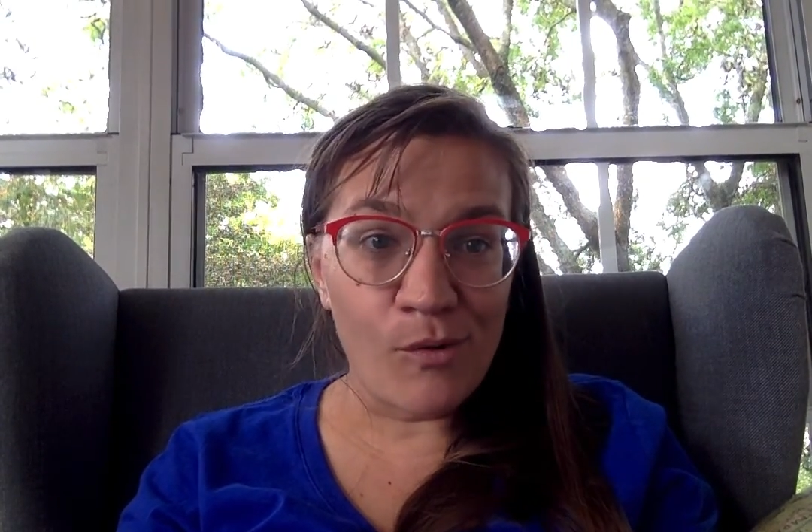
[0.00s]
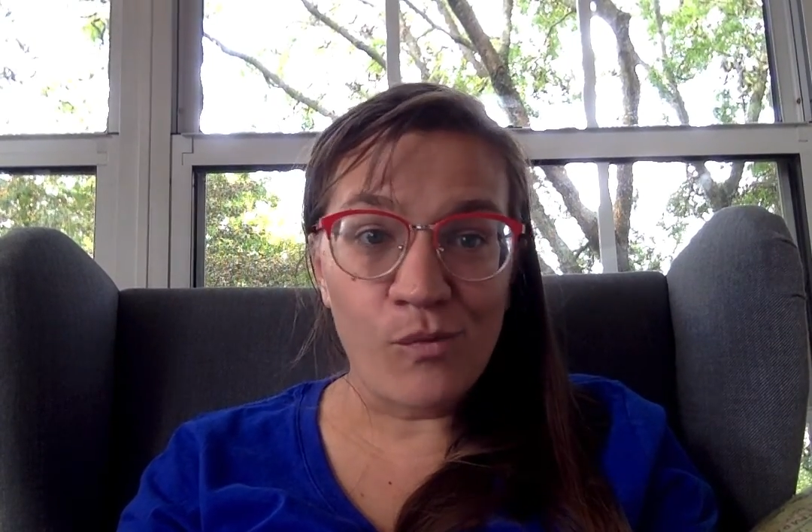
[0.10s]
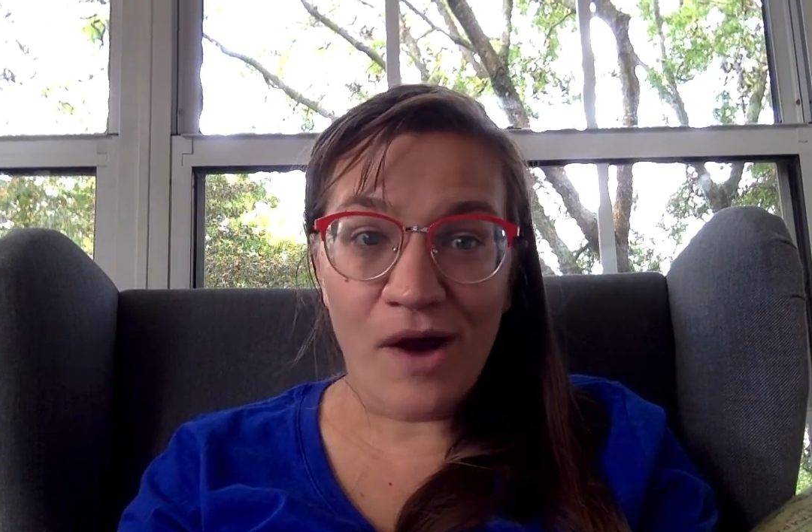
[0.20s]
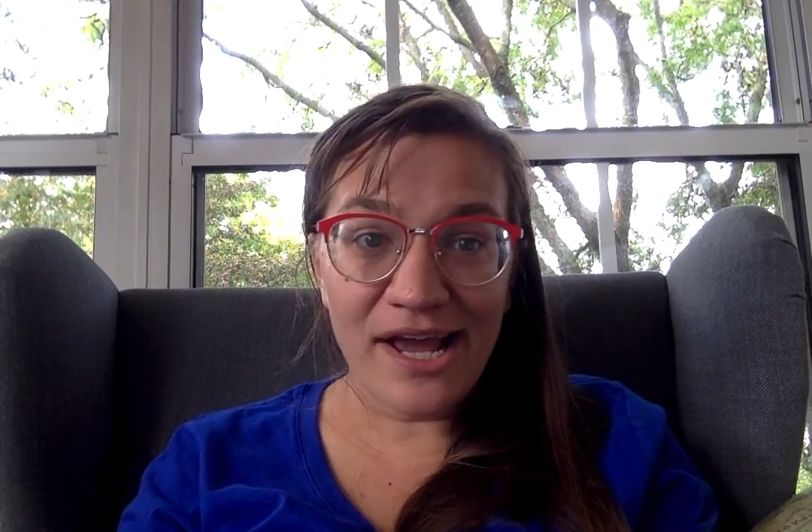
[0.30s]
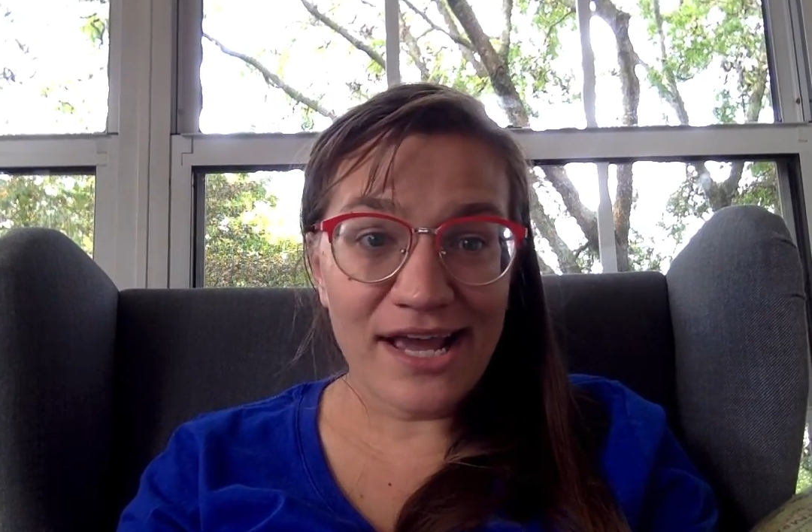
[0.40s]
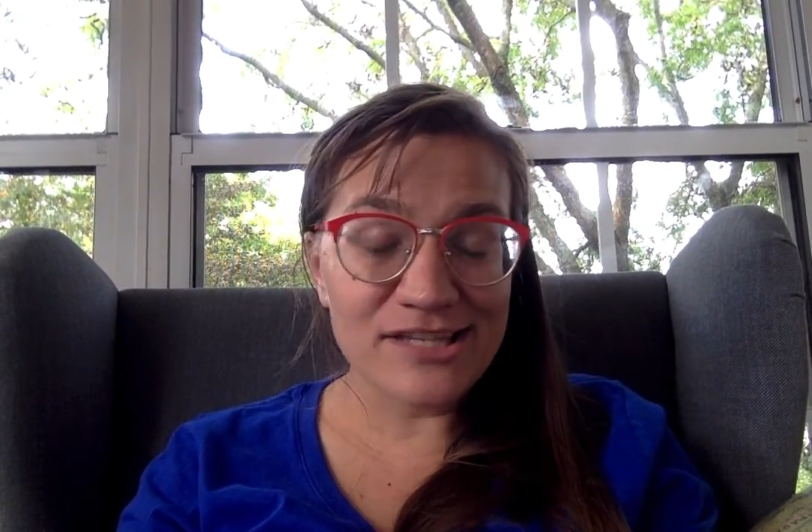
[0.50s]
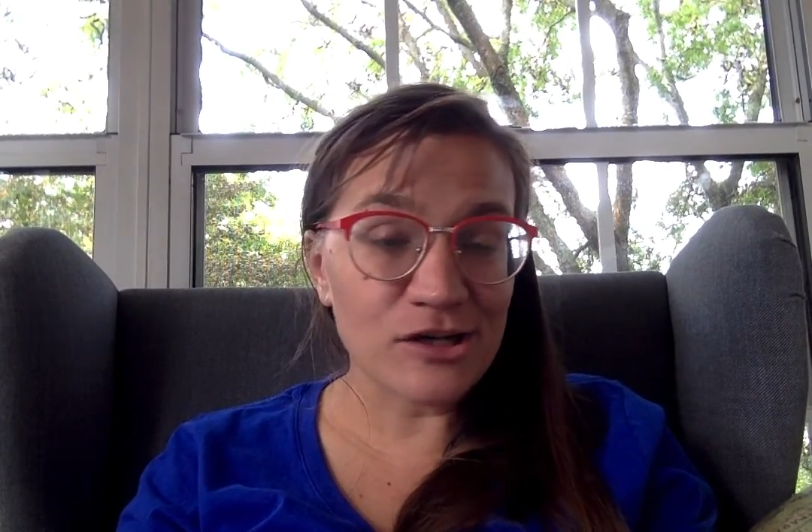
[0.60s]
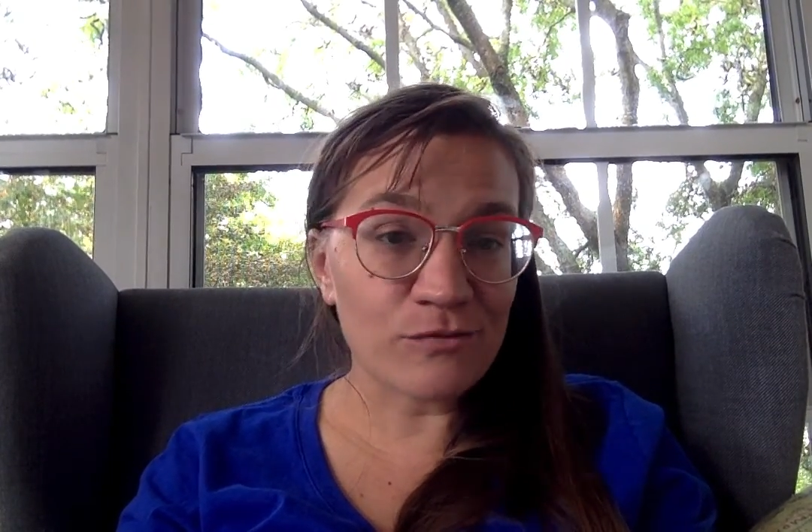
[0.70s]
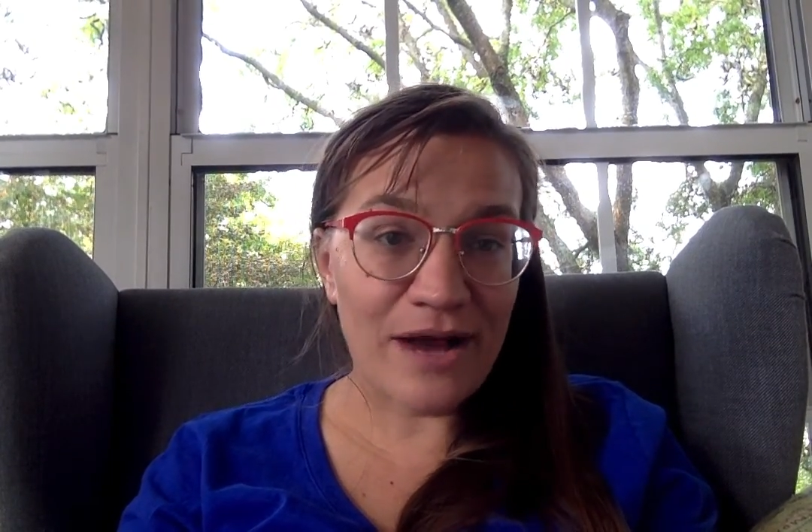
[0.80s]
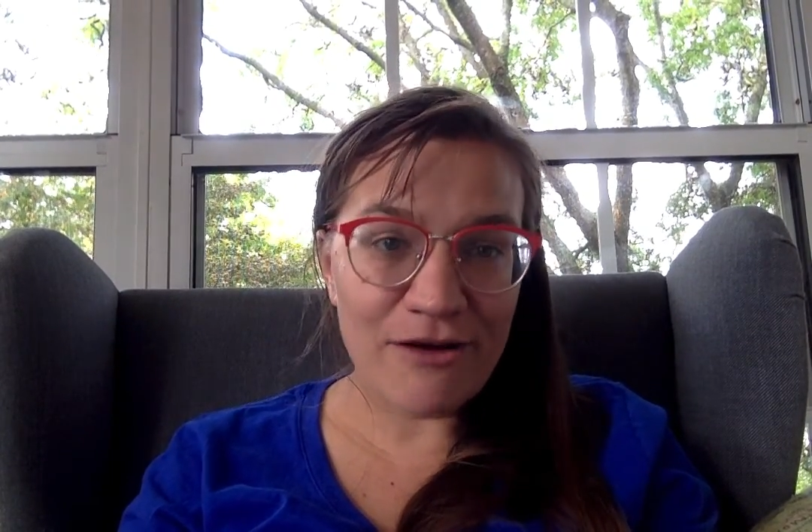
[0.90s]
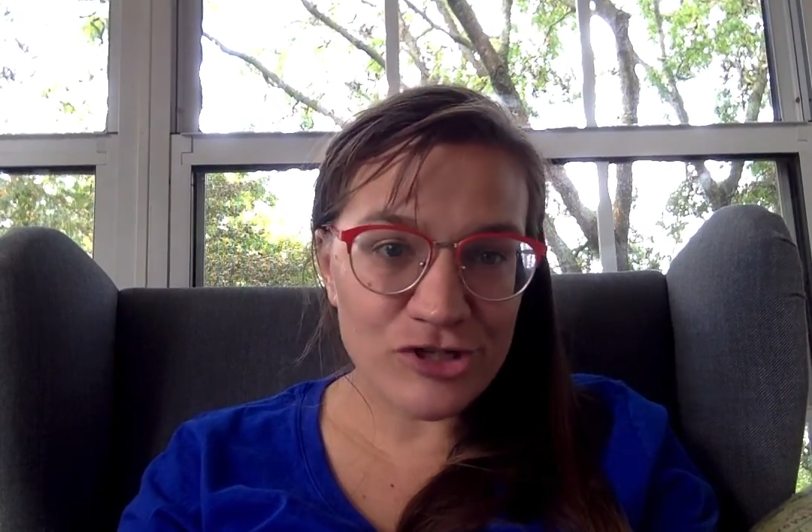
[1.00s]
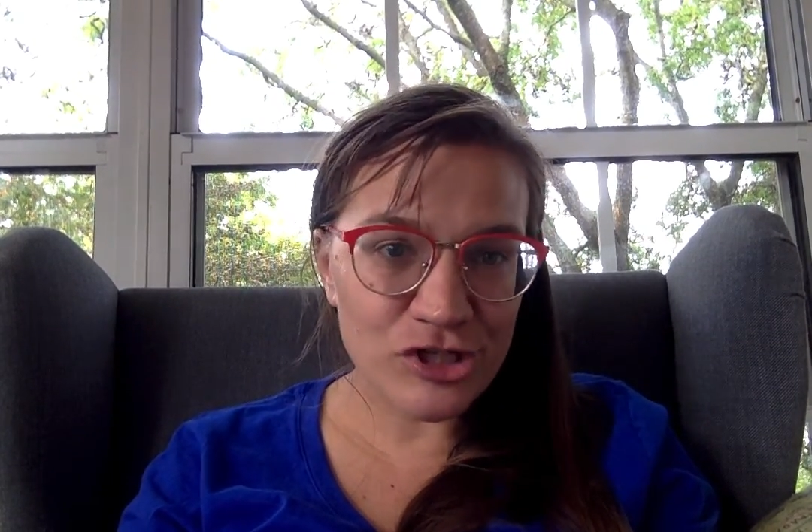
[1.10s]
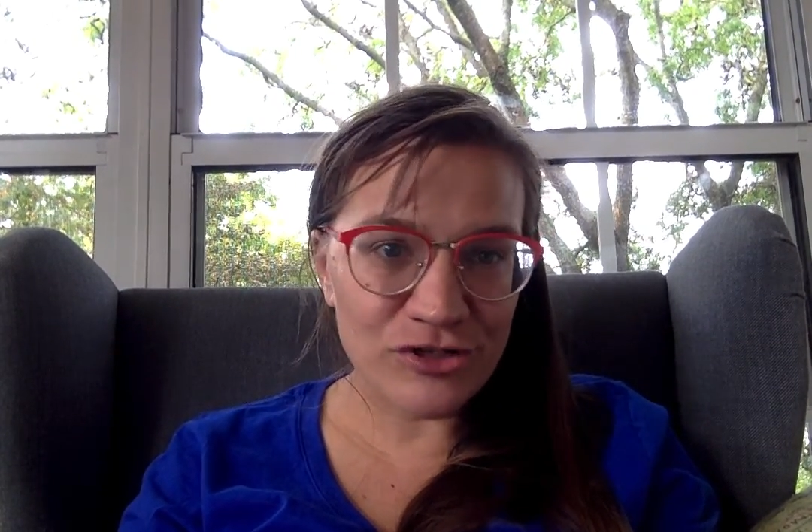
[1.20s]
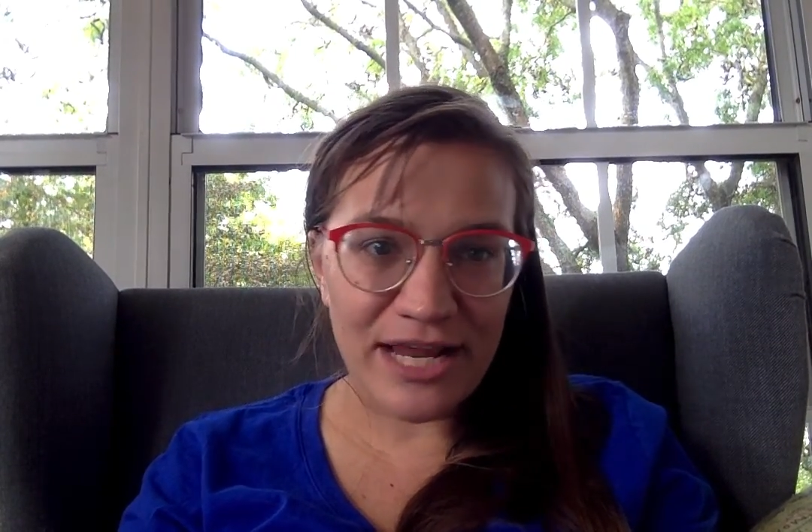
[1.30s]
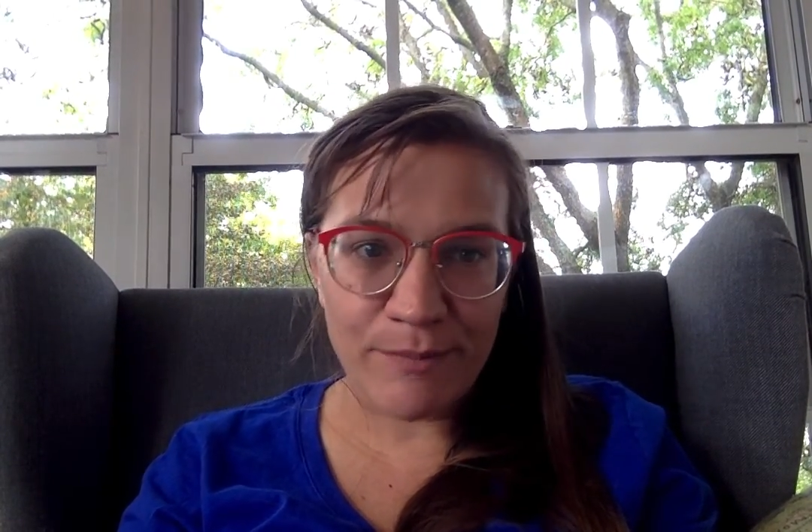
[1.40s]
what is around
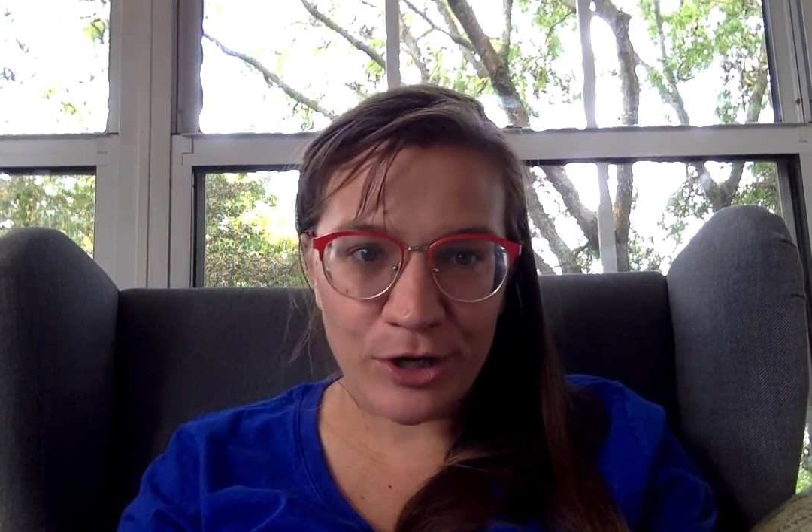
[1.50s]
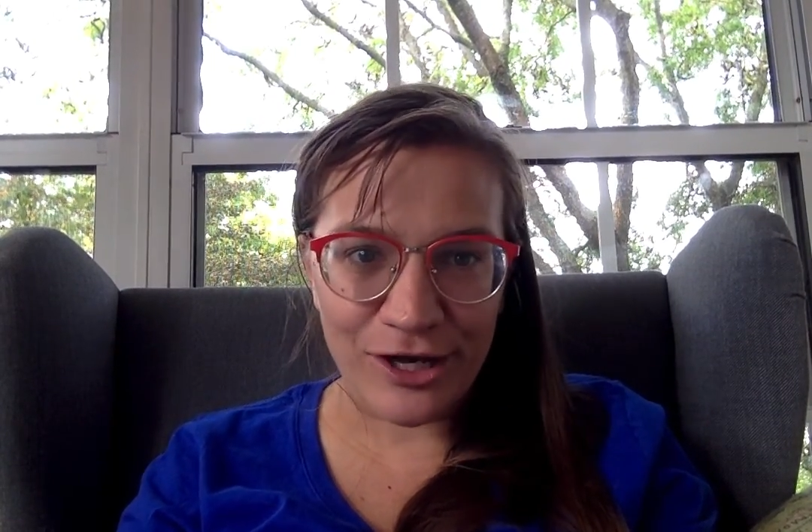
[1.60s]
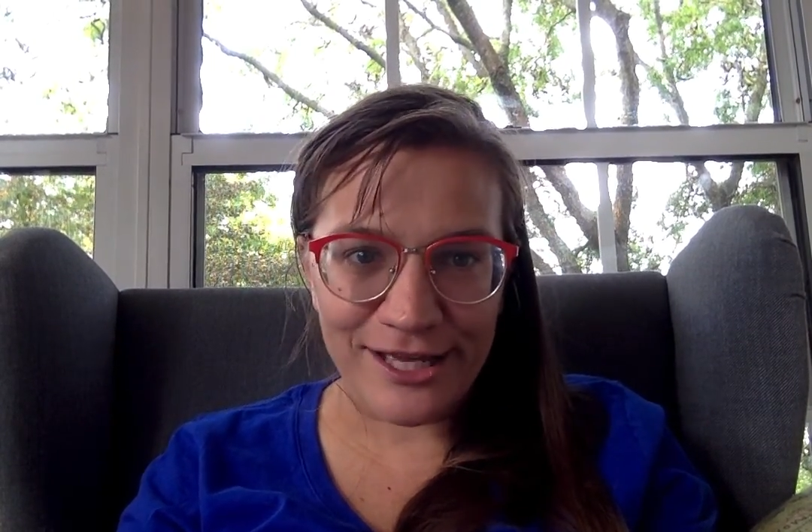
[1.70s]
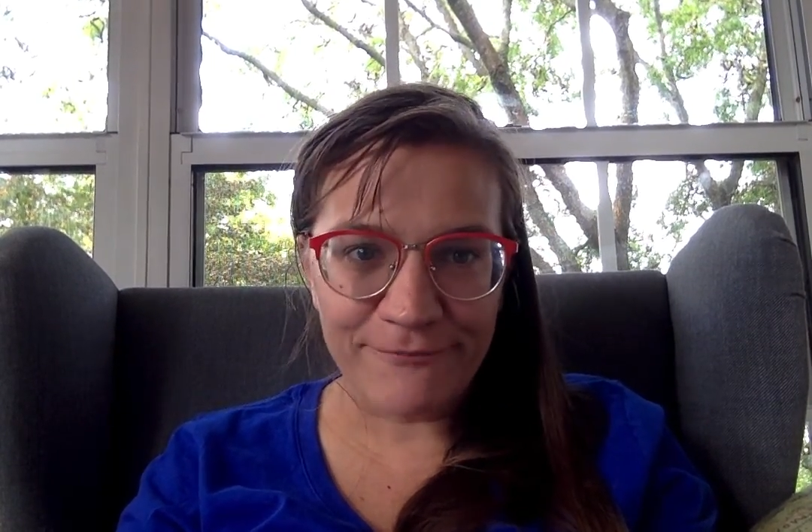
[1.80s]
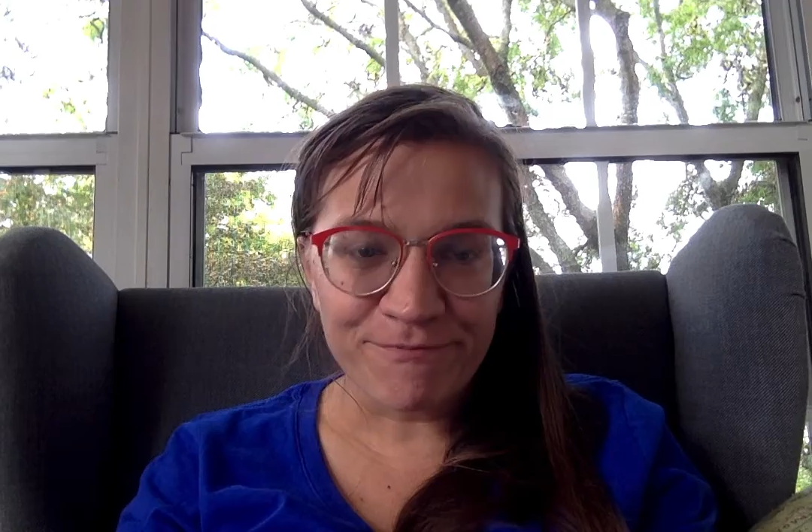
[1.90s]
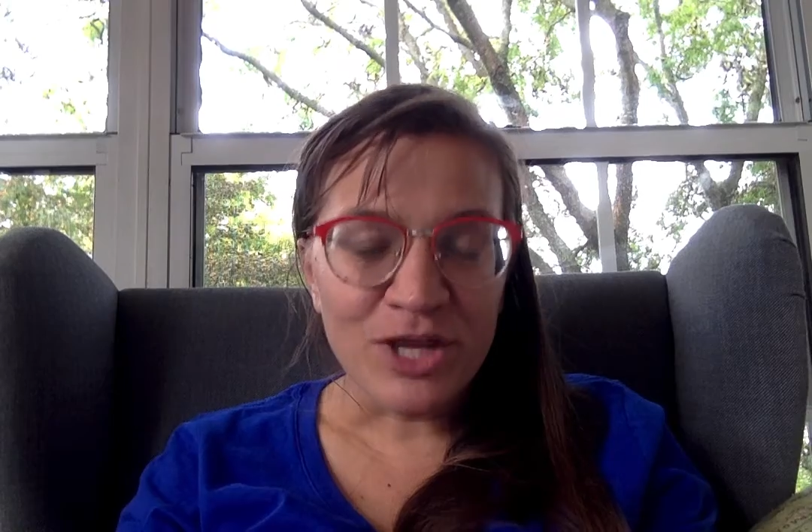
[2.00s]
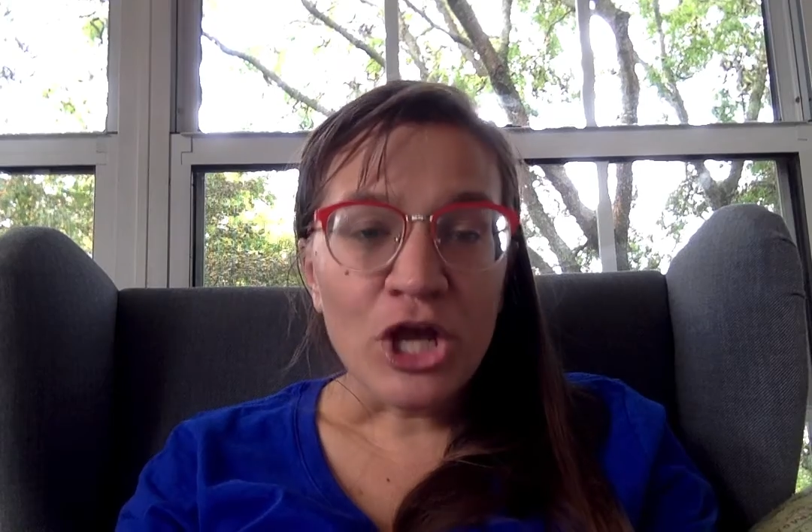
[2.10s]
your neighborhood.